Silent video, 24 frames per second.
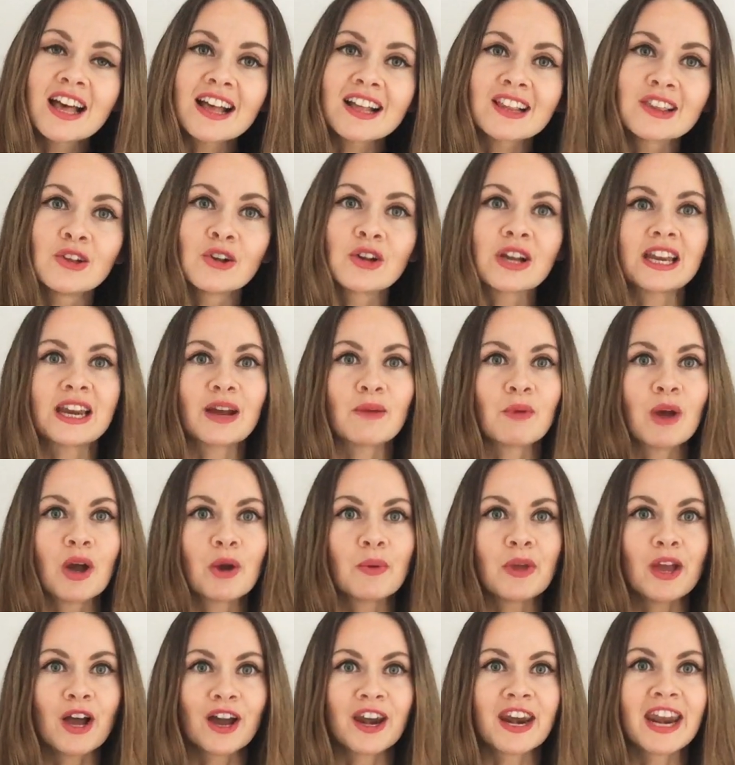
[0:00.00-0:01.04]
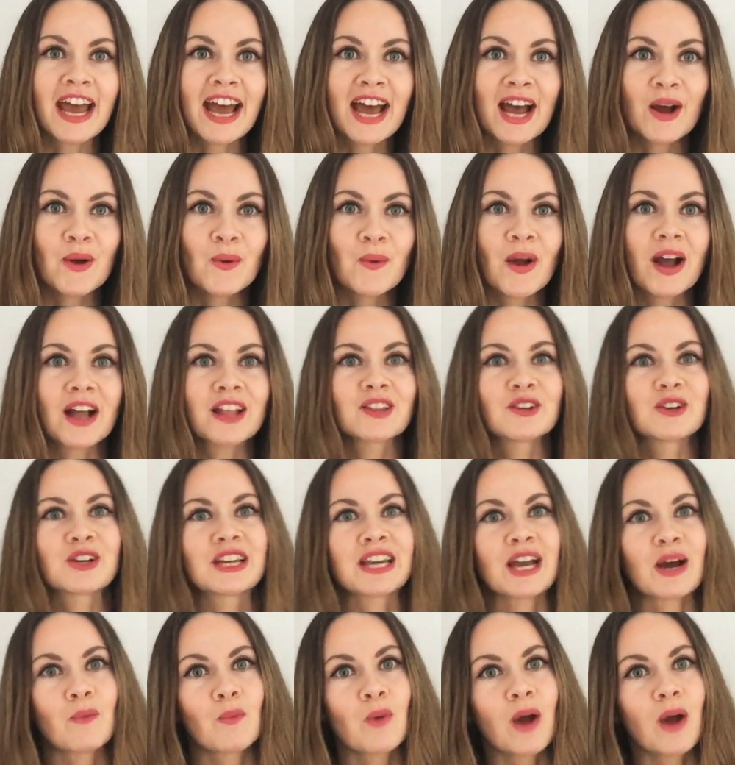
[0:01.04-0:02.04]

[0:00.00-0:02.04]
looking at where we are now, and looking at